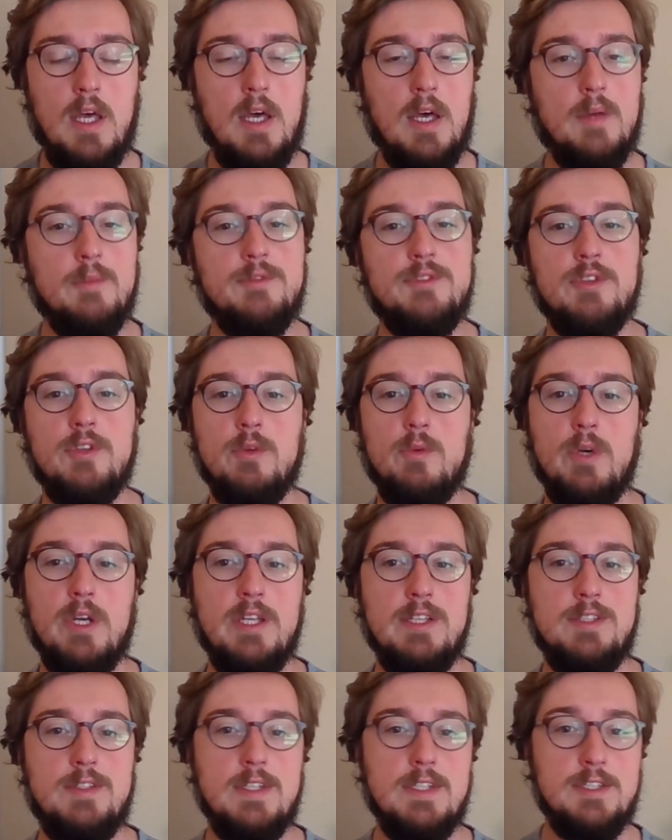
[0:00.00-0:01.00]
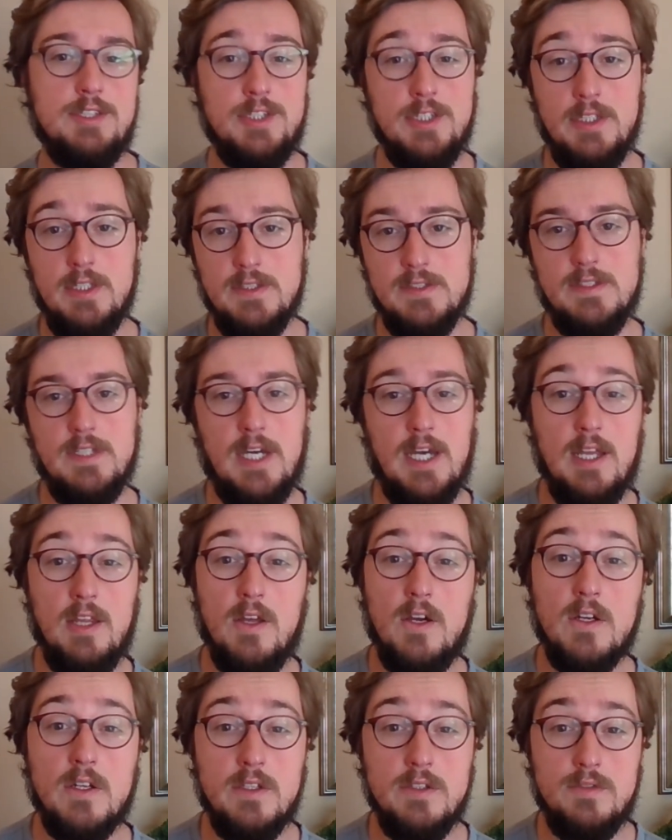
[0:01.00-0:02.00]
So the way that she does
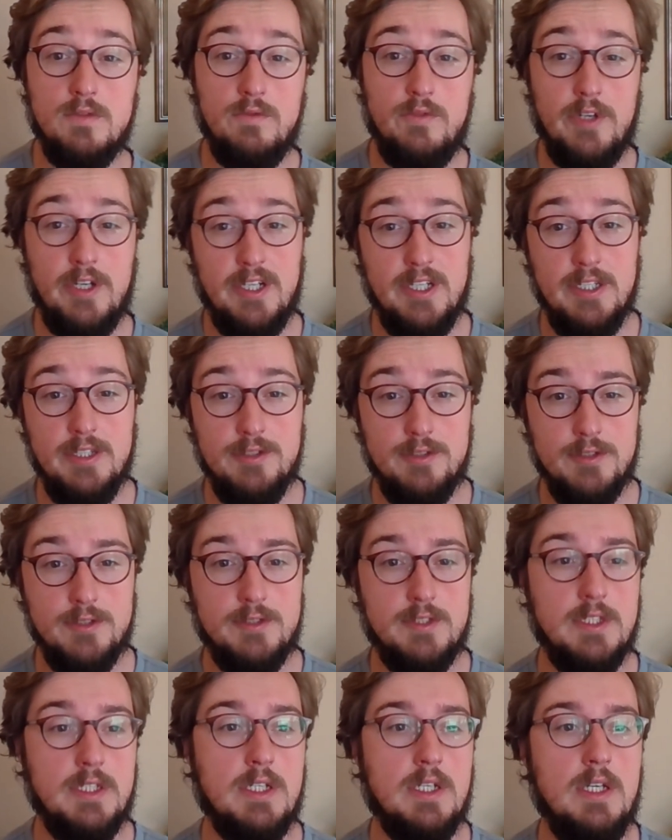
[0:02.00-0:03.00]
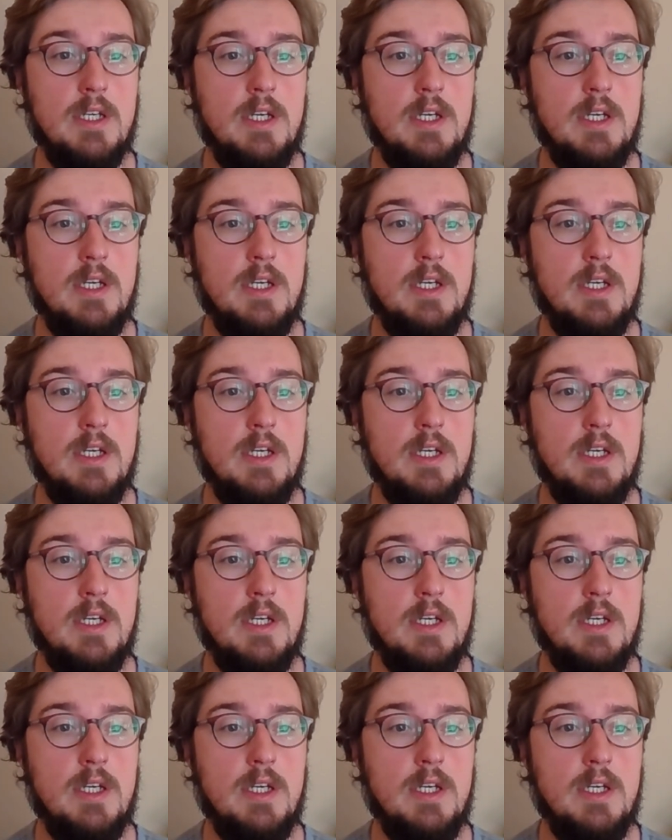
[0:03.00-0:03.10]
dialogue is very interesting.